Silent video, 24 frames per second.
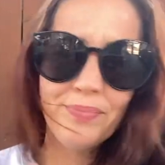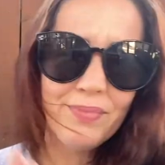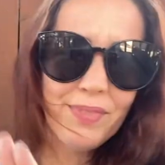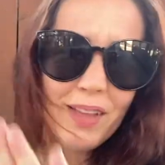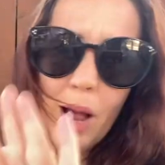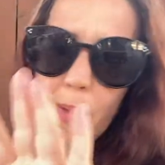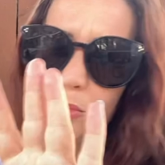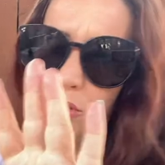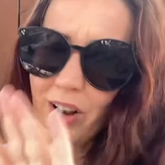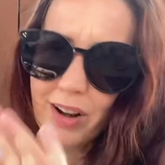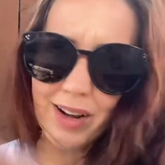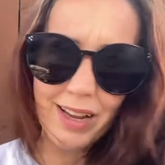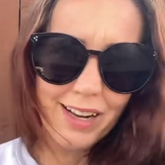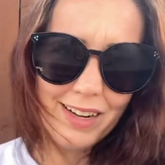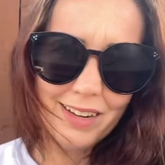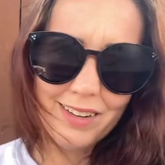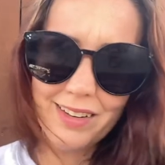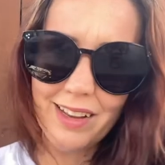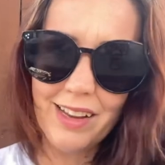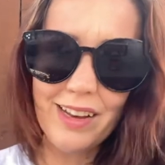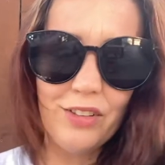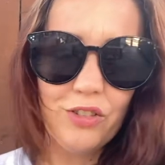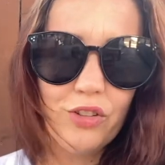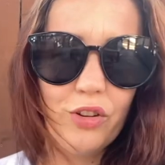I'm trying to get
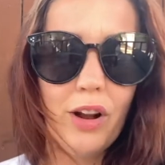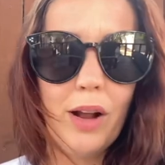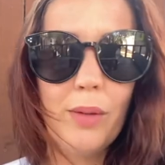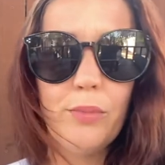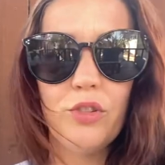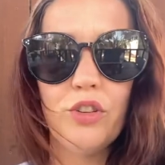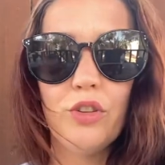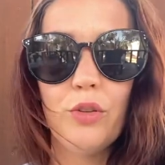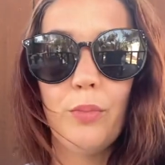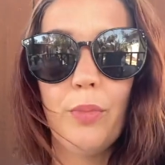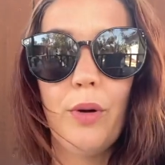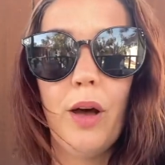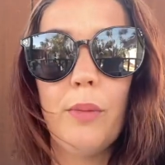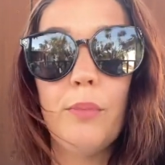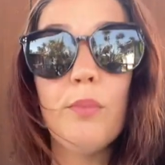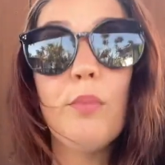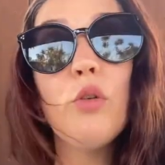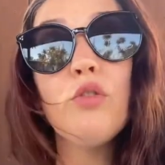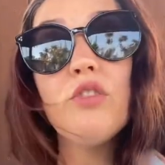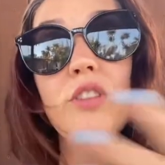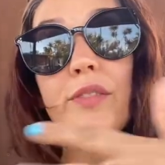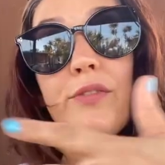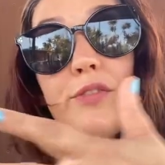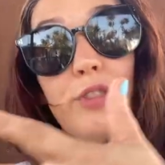into Instagram too, but
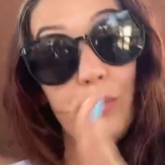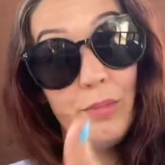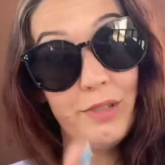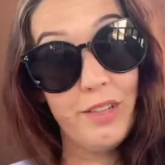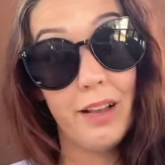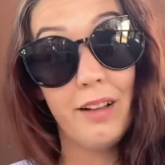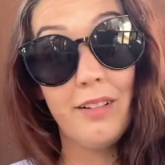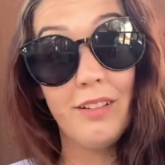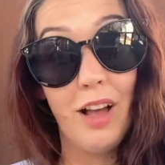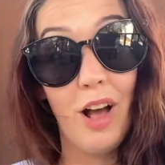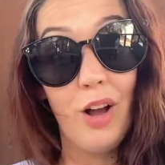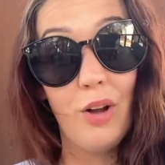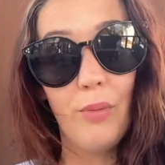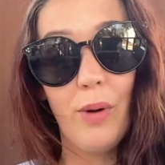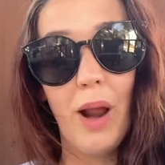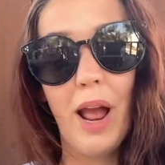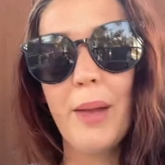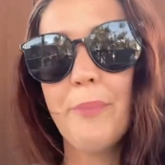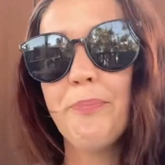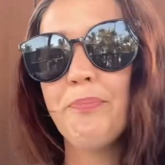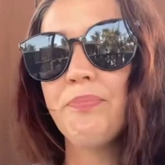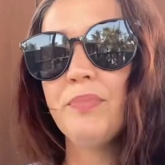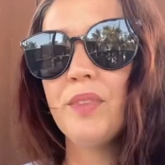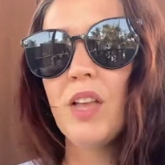mostly from TikTok. Right.